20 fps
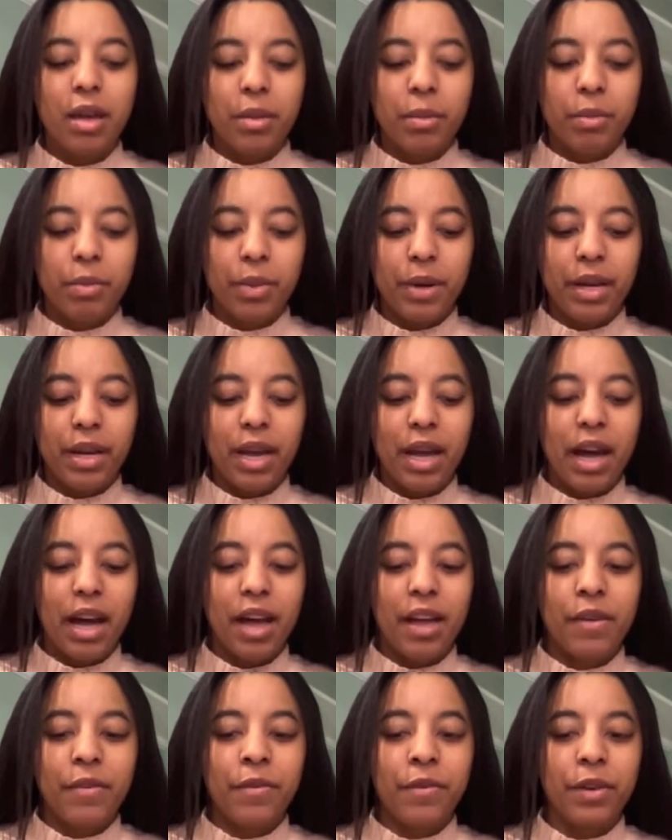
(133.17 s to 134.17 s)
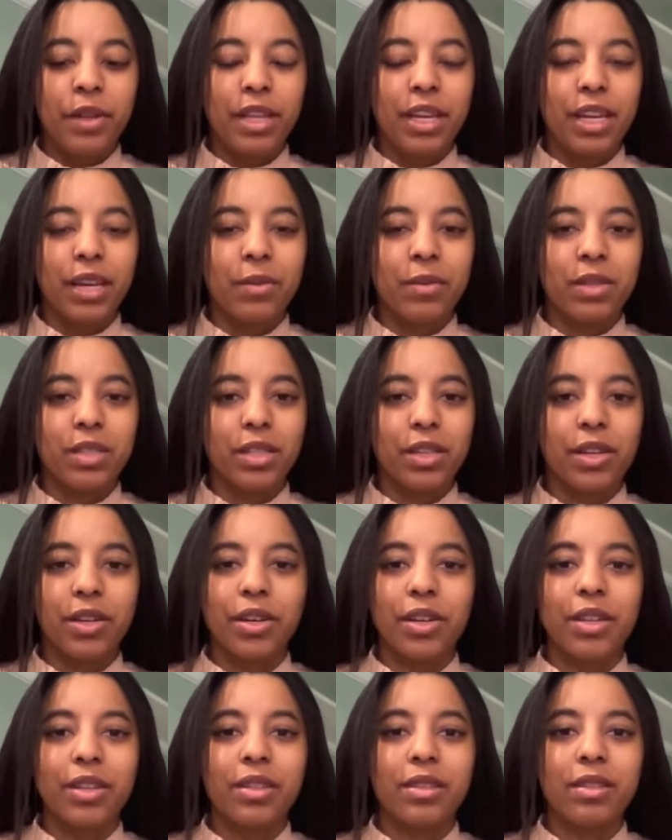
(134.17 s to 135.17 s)
but I feel like it was a
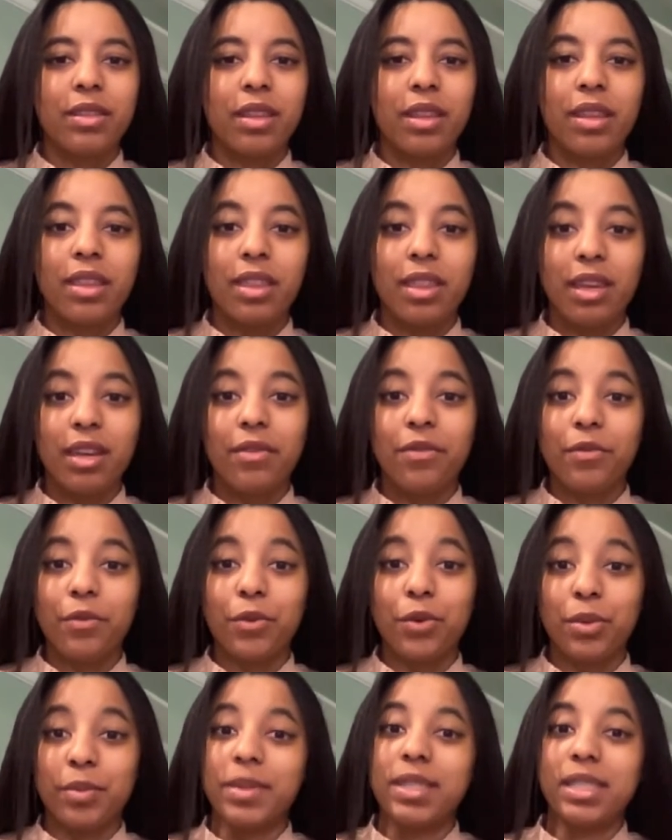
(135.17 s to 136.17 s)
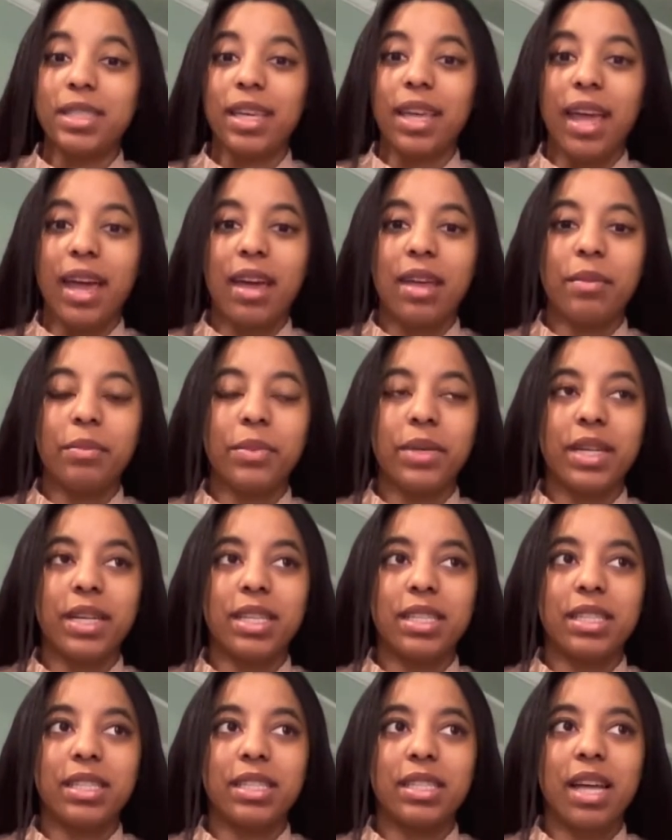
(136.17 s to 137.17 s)
good thing for me to get
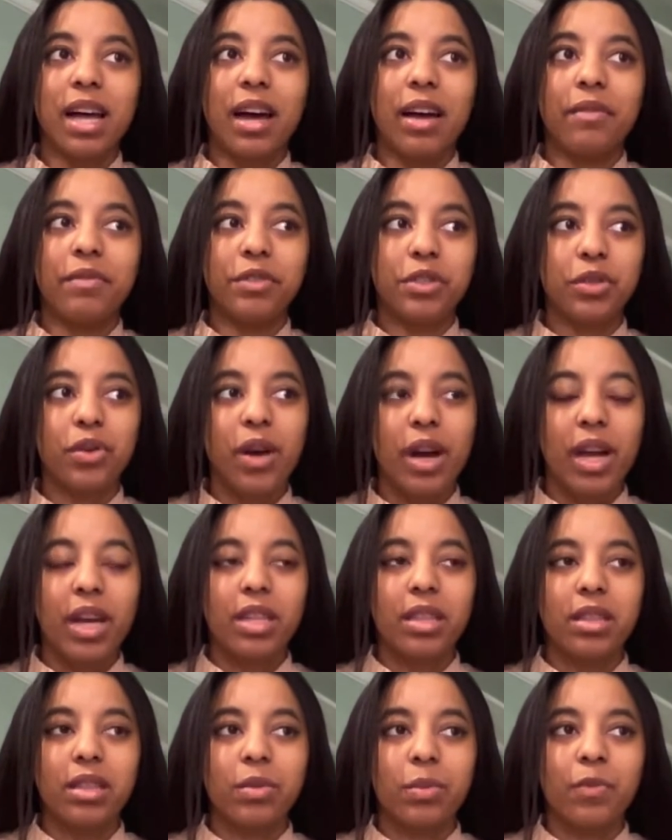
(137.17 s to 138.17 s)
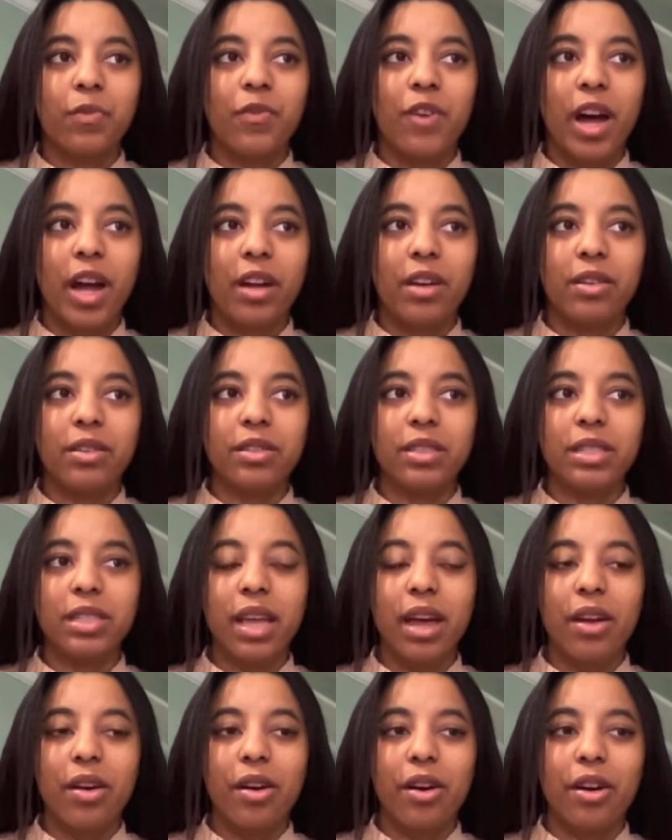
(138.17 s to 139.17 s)
because I've tried the files
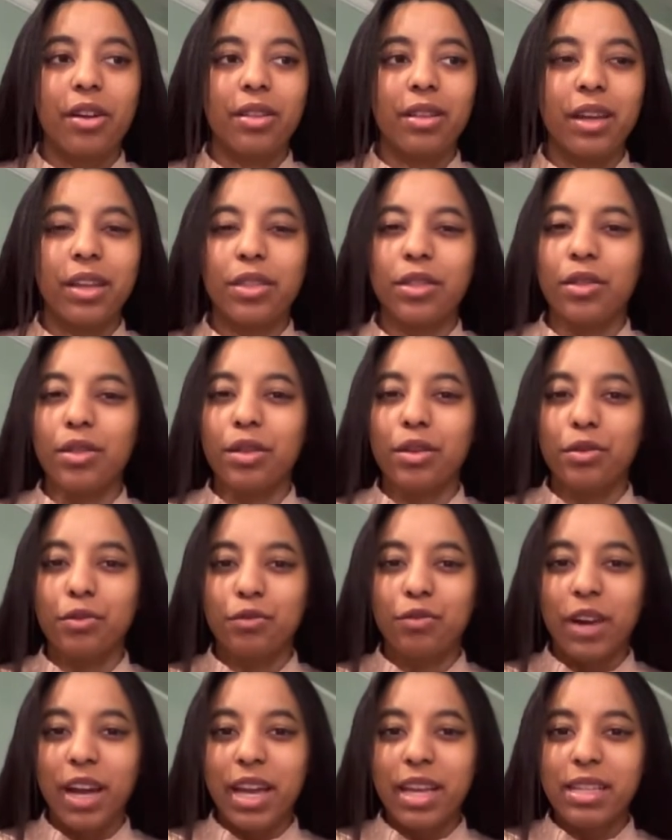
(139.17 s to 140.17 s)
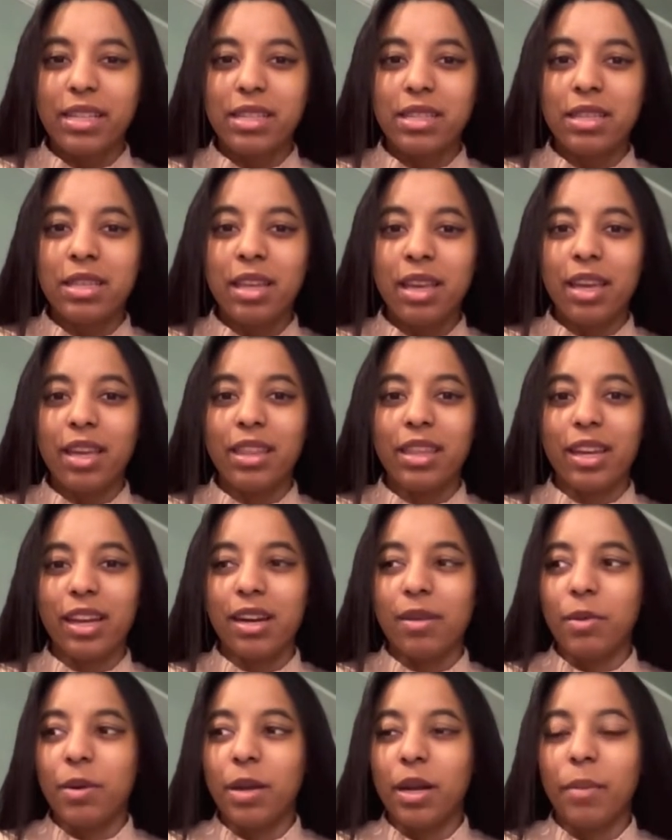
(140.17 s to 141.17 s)
that are like the little red and they
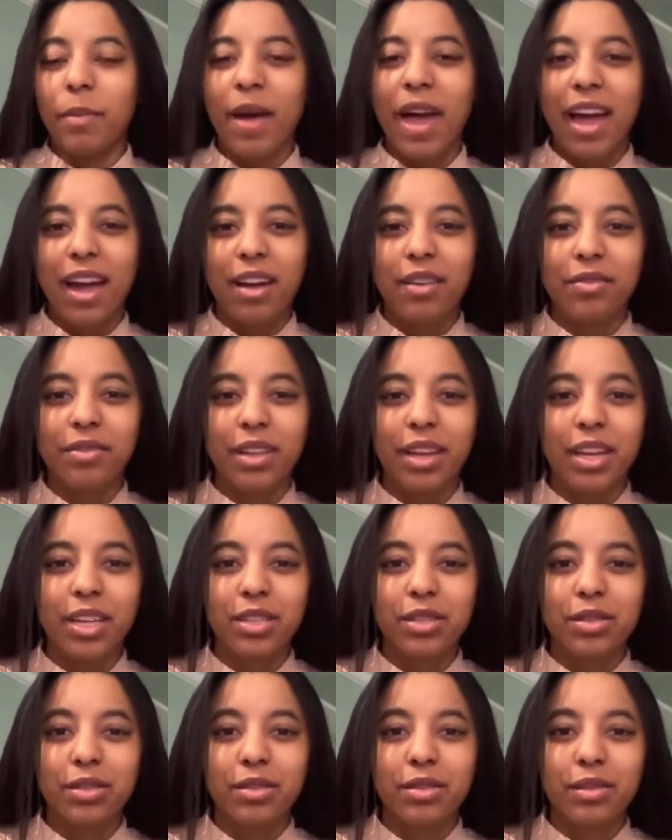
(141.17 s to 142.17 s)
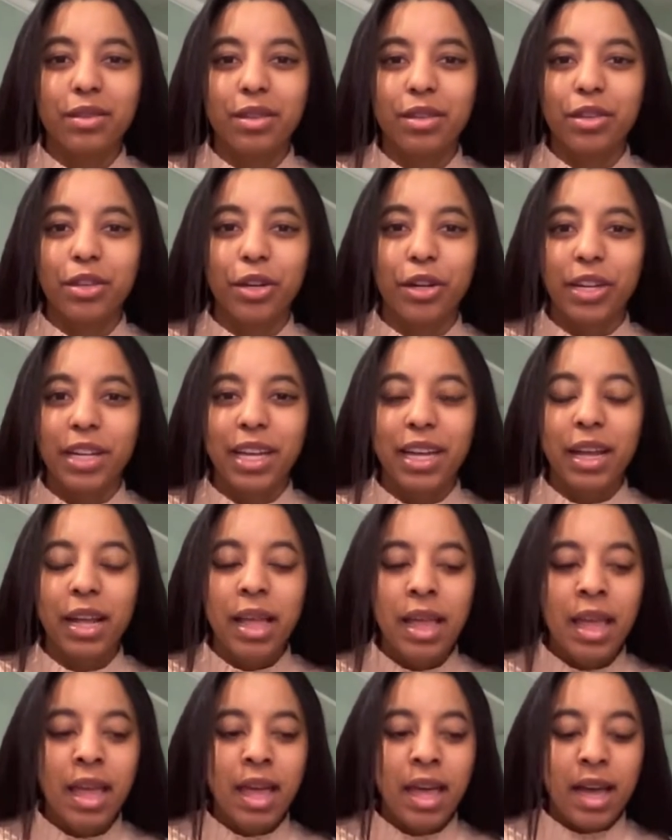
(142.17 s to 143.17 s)
come in a pack of like 30,
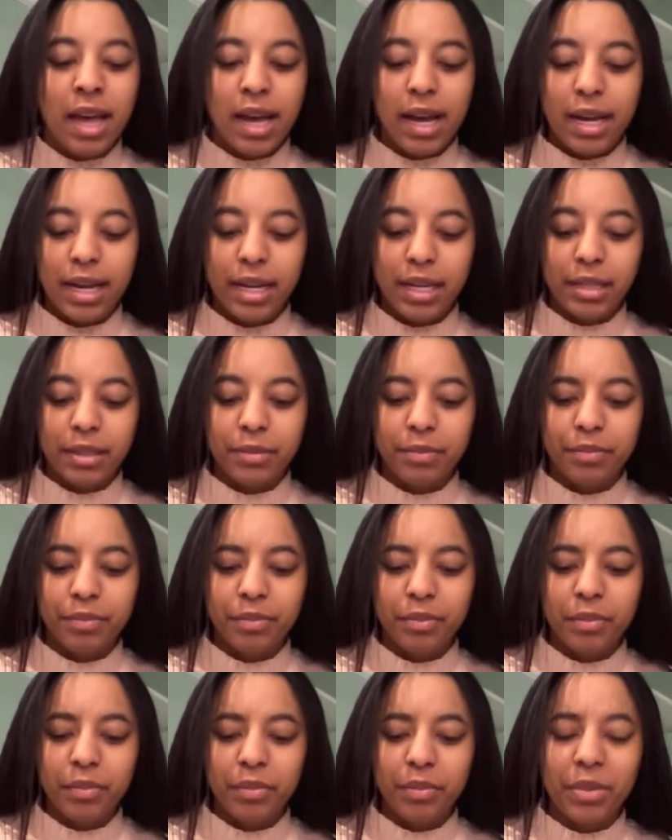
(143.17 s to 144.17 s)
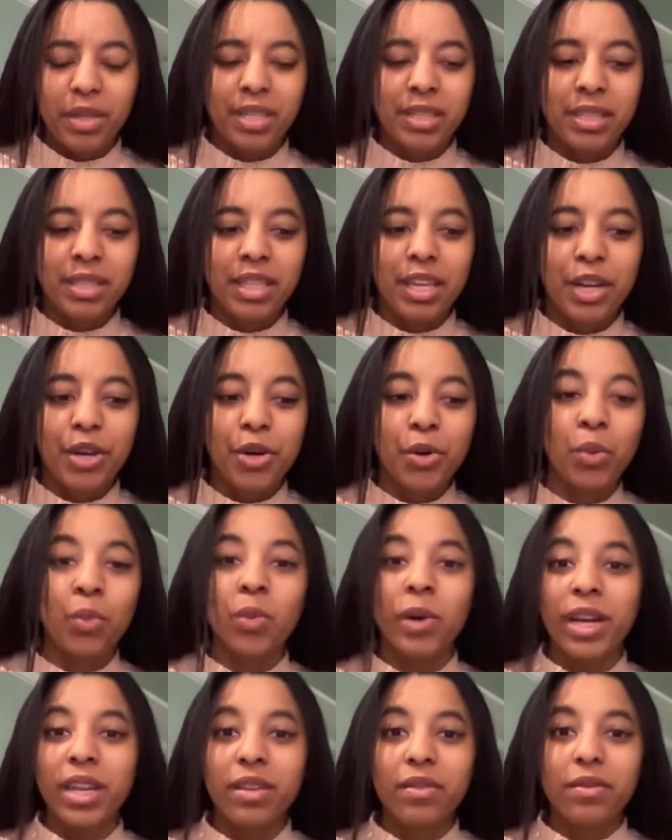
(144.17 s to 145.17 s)
but they go
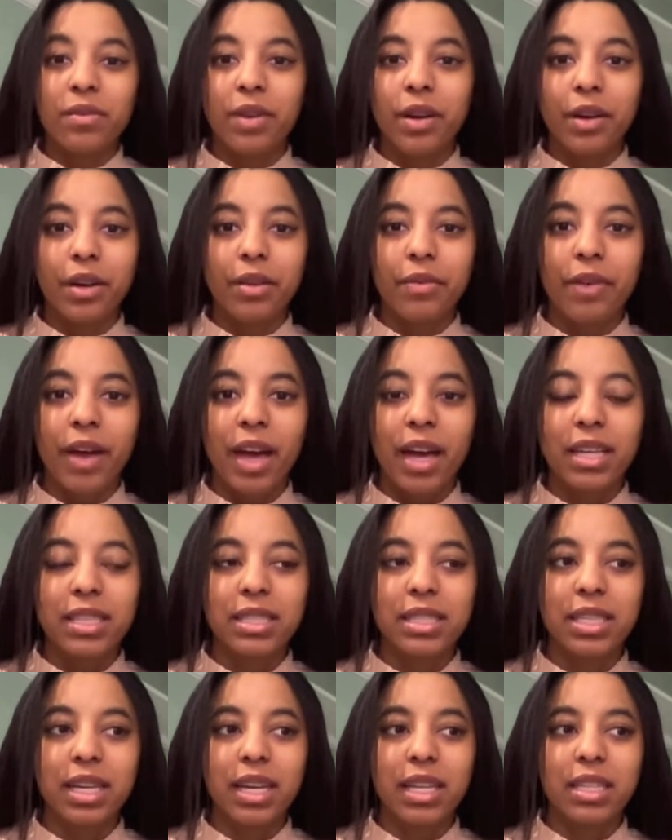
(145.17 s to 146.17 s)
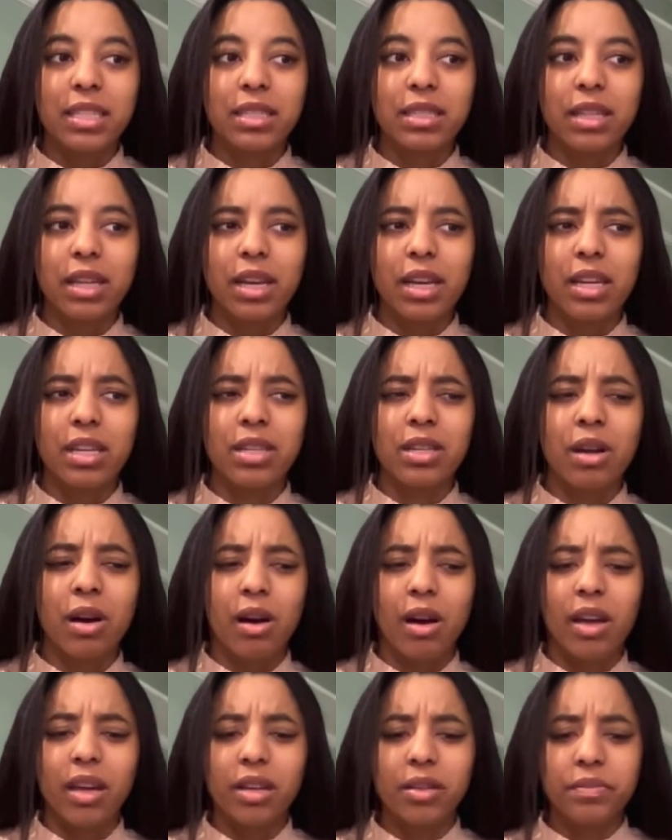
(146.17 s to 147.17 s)
white very fast and it's like
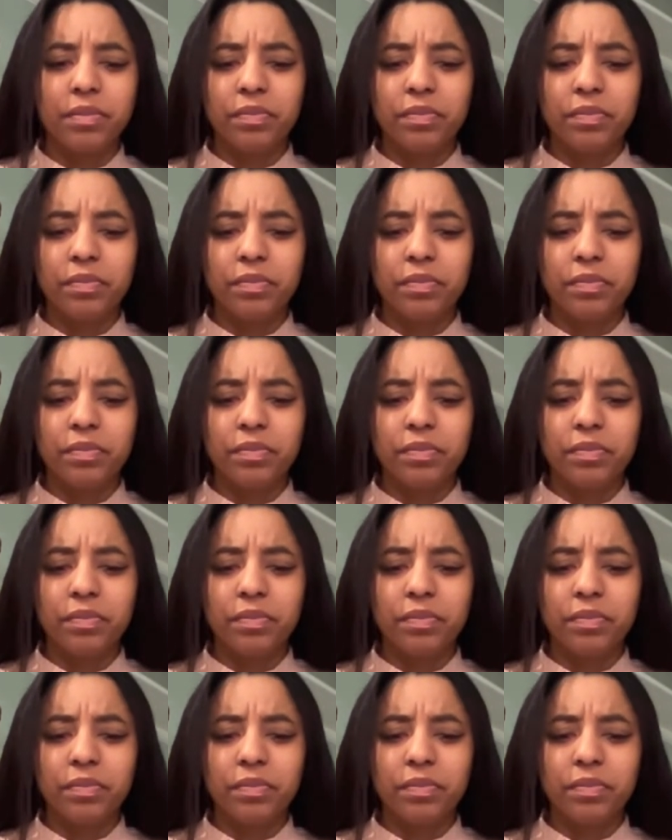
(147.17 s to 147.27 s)
not,